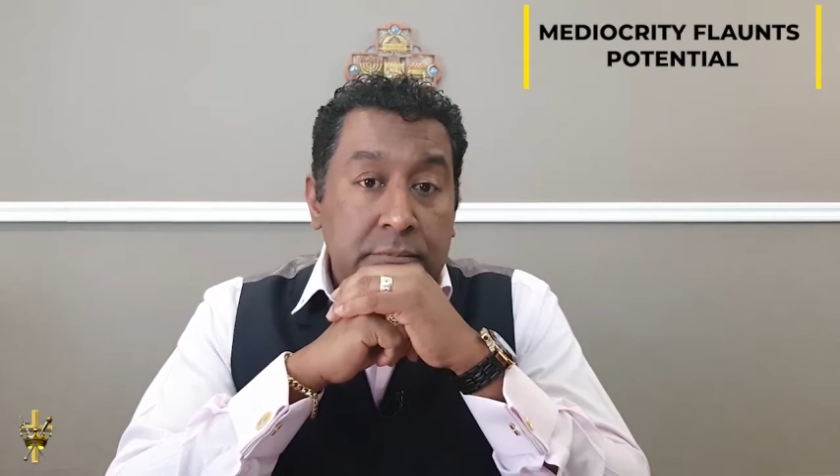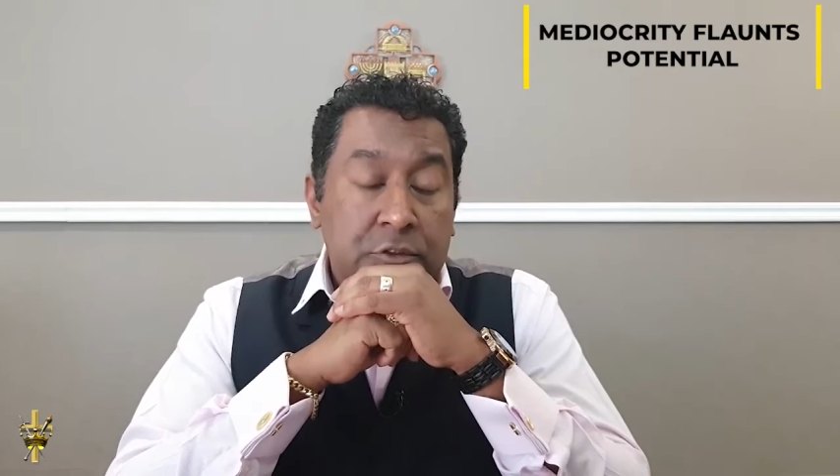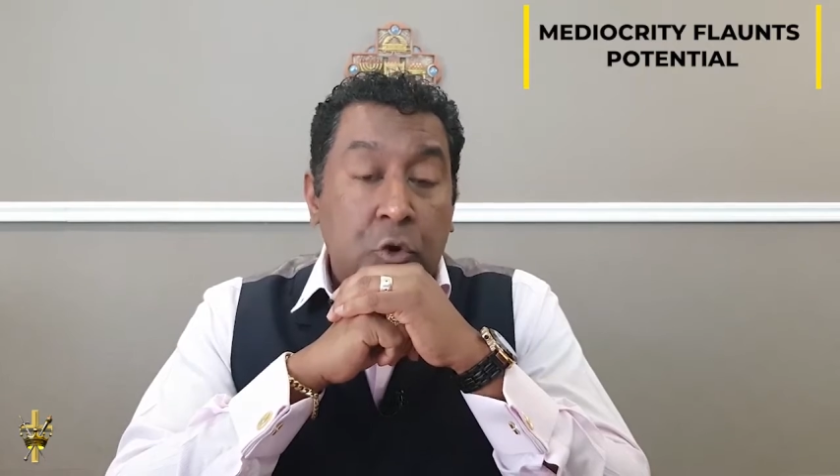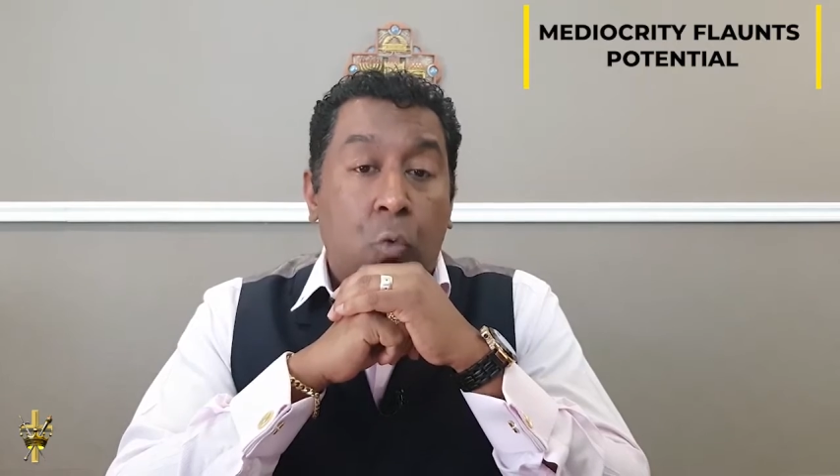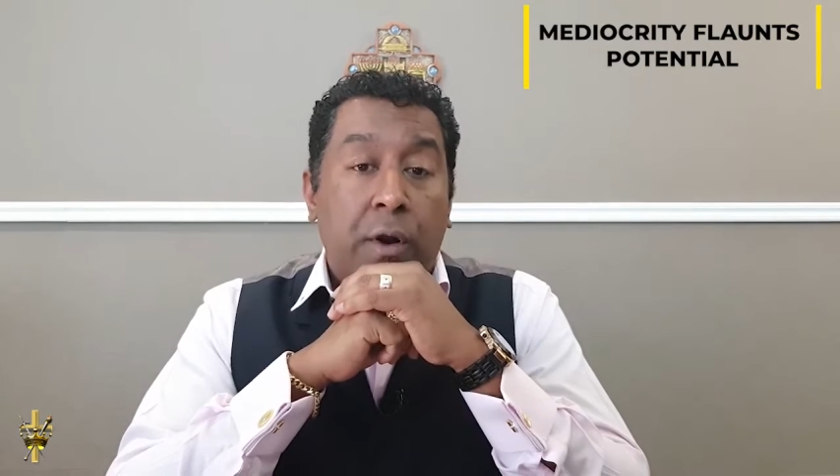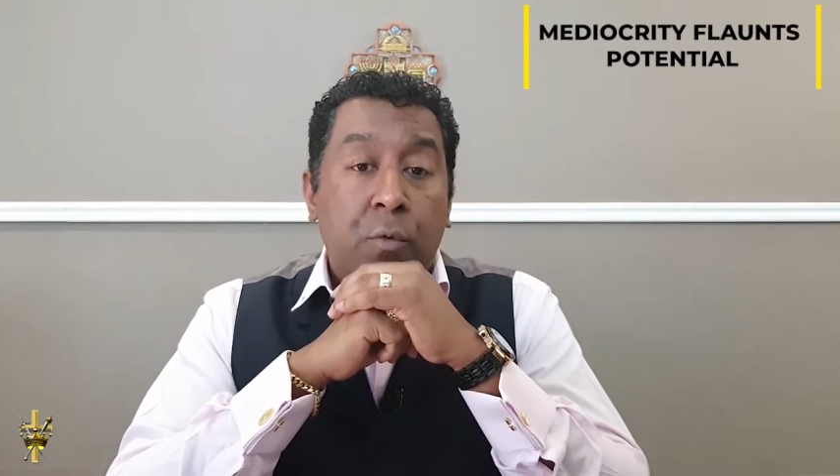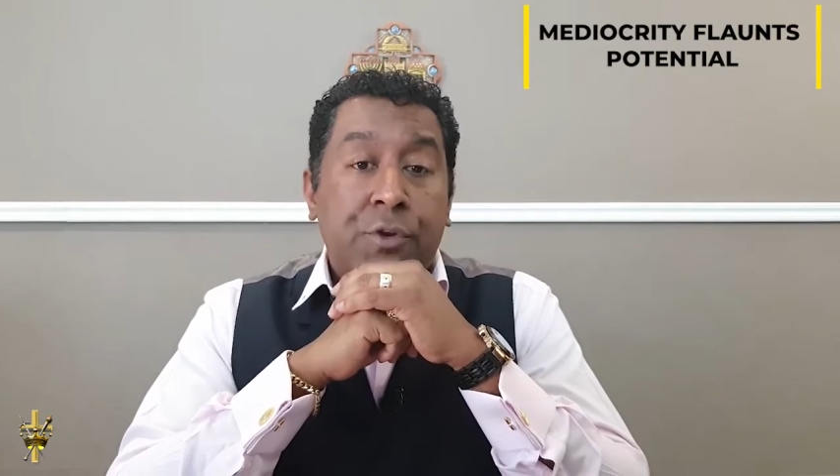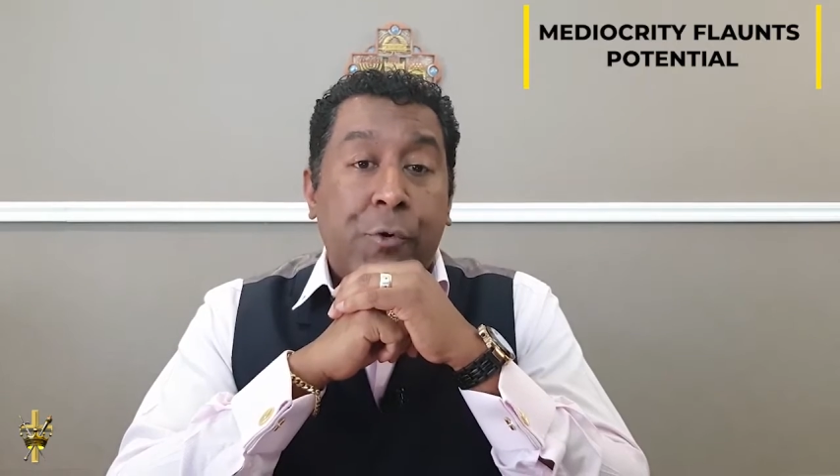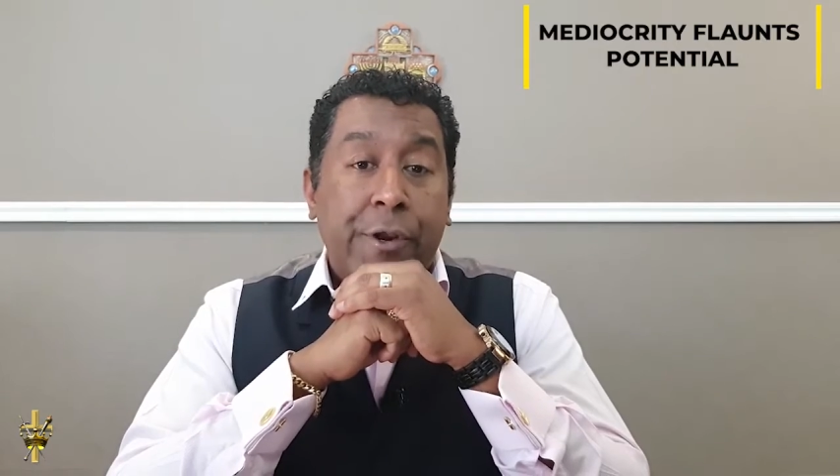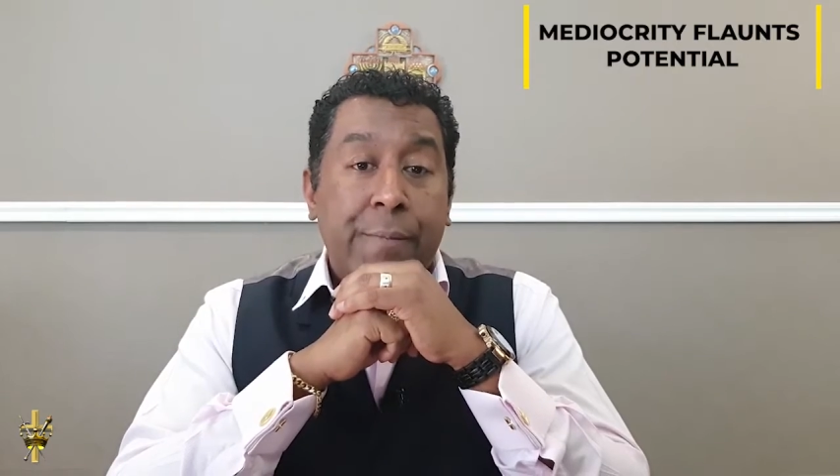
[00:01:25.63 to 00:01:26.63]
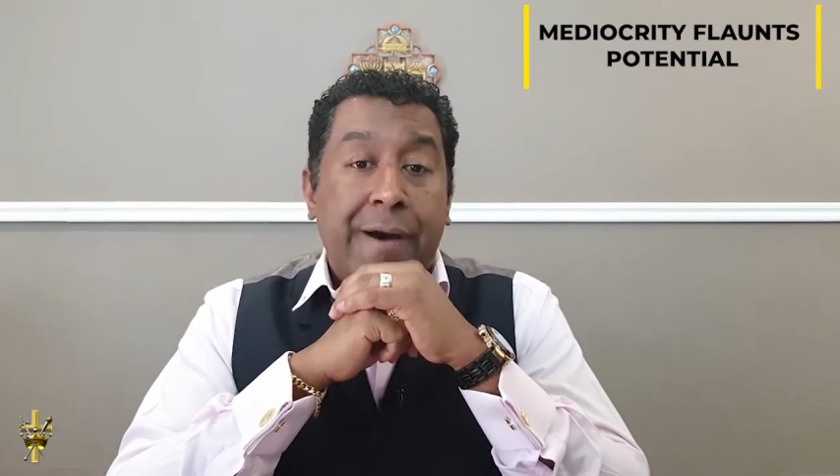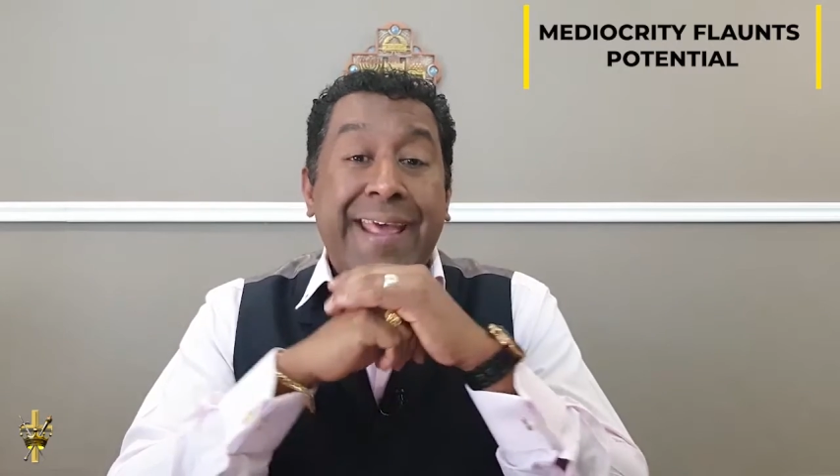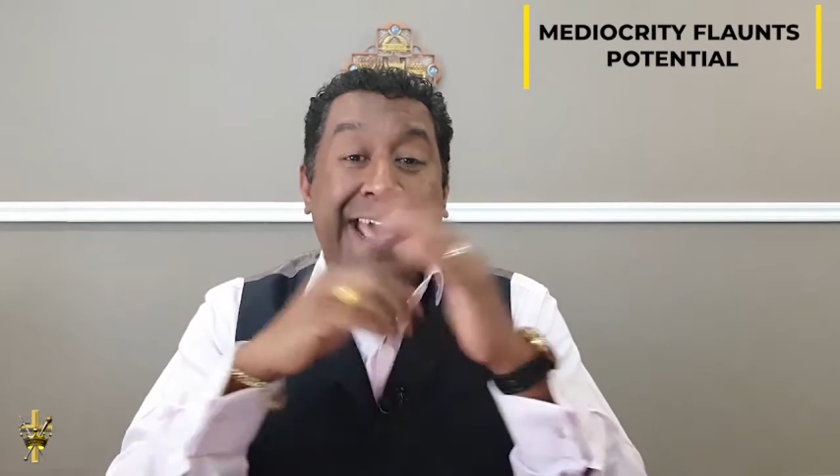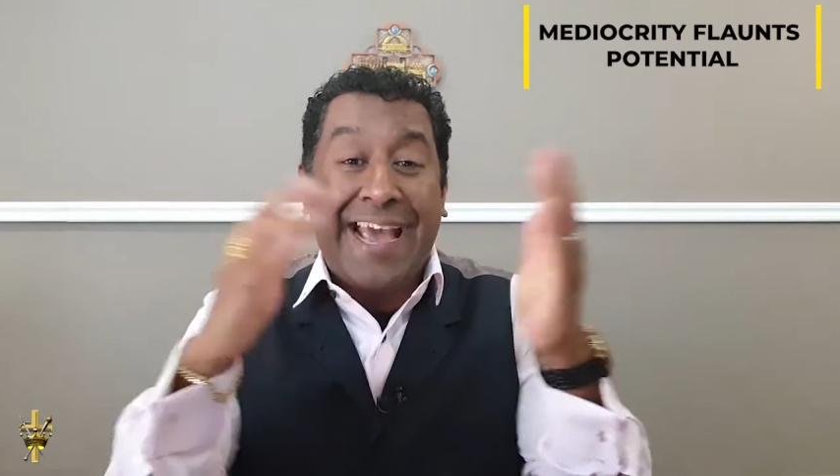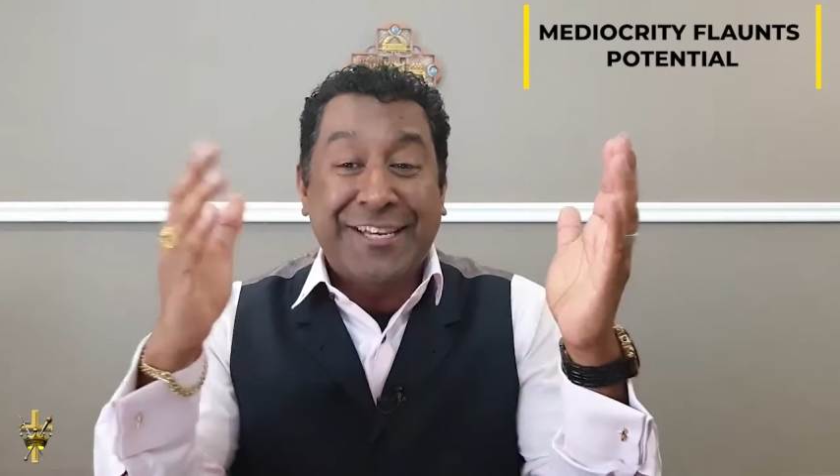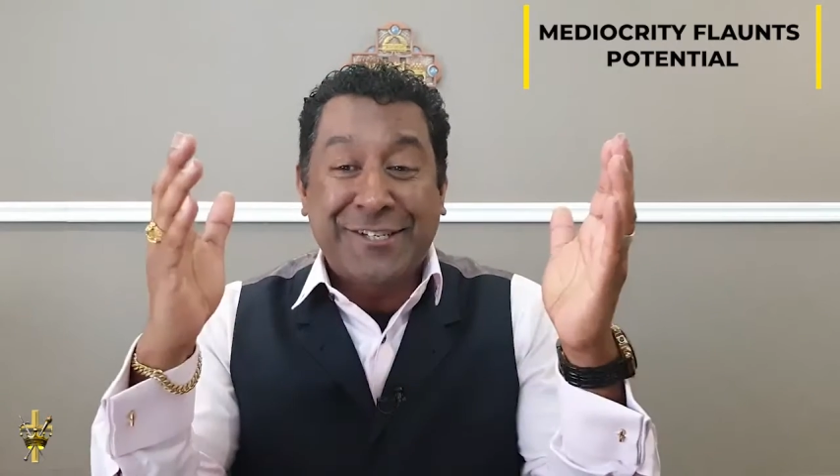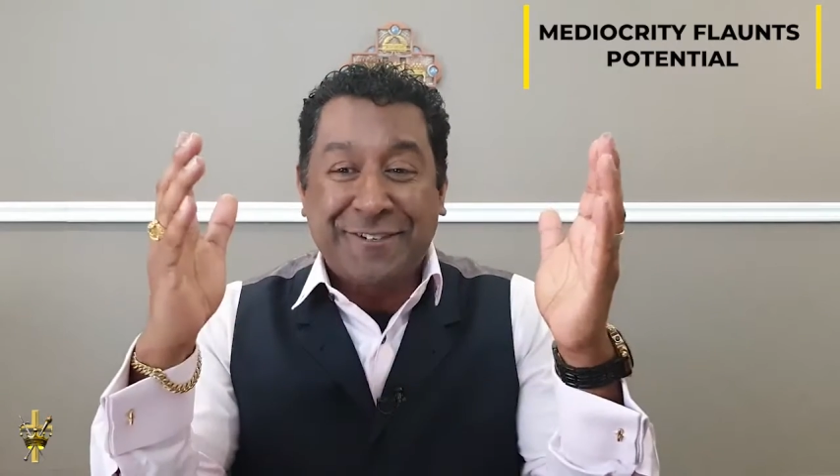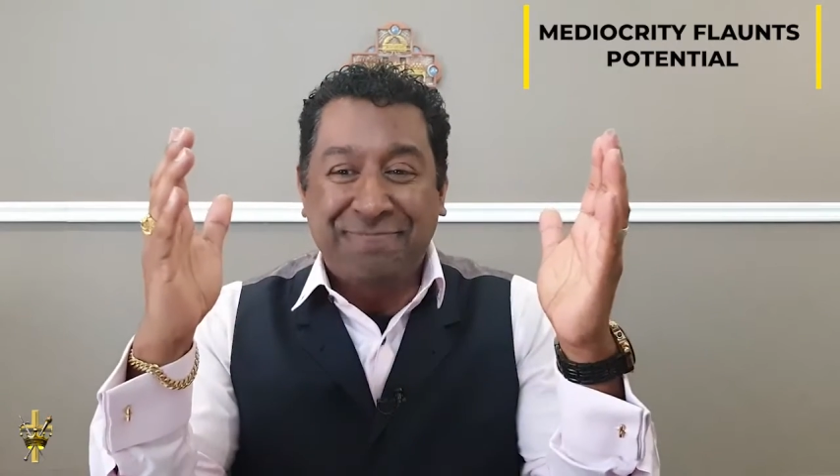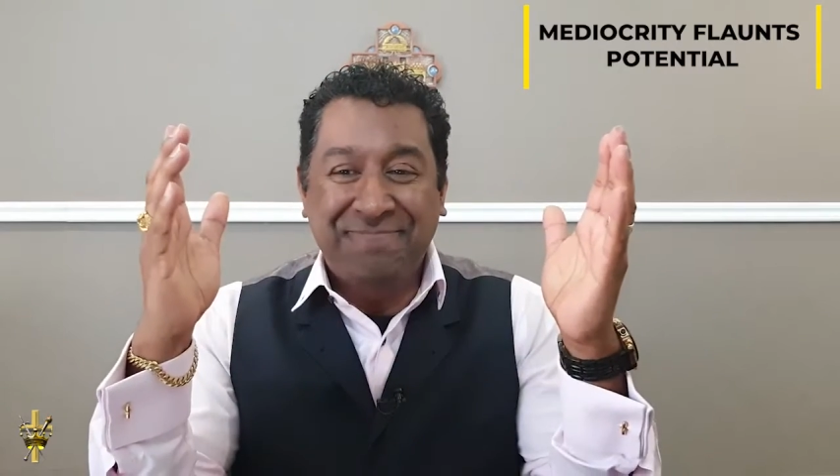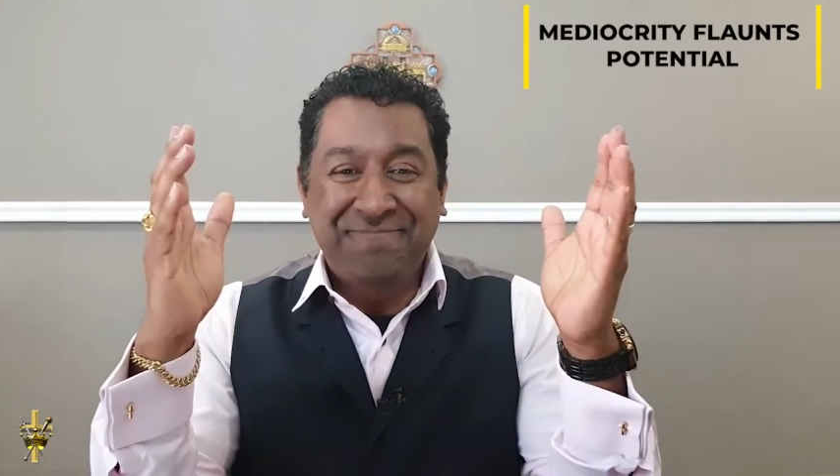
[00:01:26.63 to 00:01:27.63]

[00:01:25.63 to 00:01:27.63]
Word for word: So what are we talking about? Action.